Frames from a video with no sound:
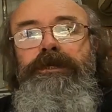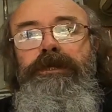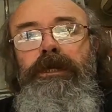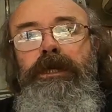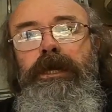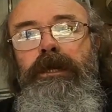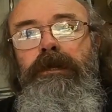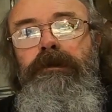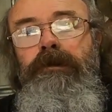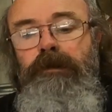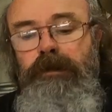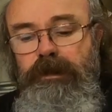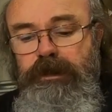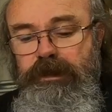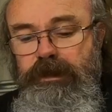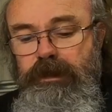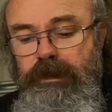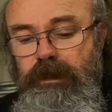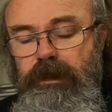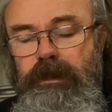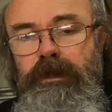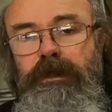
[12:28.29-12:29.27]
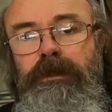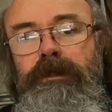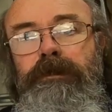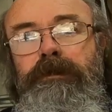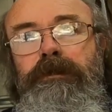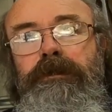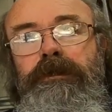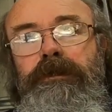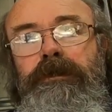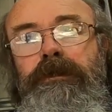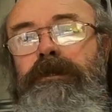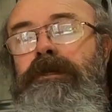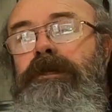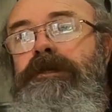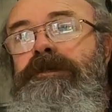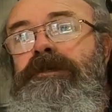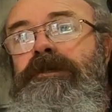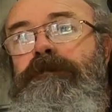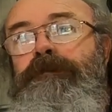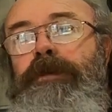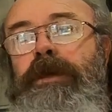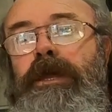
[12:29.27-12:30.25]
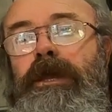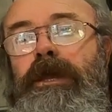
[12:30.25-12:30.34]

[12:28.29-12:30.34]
Catch you later, guys. This